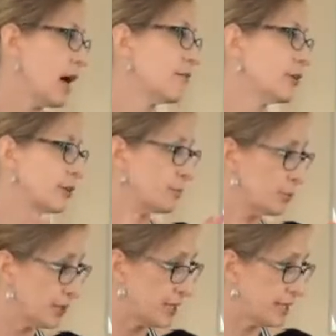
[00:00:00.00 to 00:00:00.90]
I've already
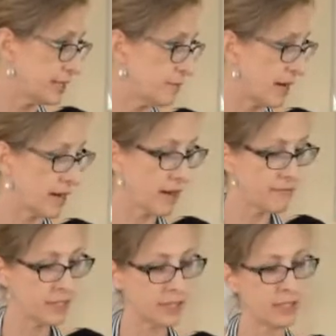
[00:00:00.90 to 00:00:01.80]
preheated my
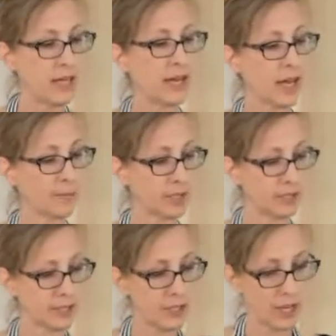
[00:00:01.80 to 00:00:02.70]
oven. I'm going
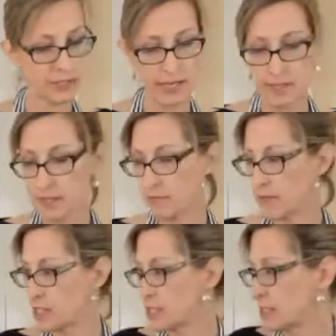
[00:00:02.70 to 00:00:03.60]
to saute some
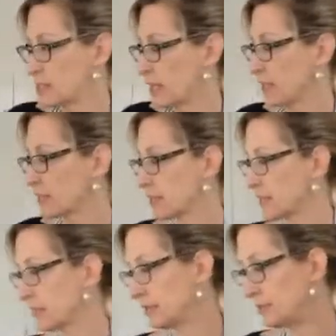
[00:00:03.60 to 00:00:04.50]
veggies next.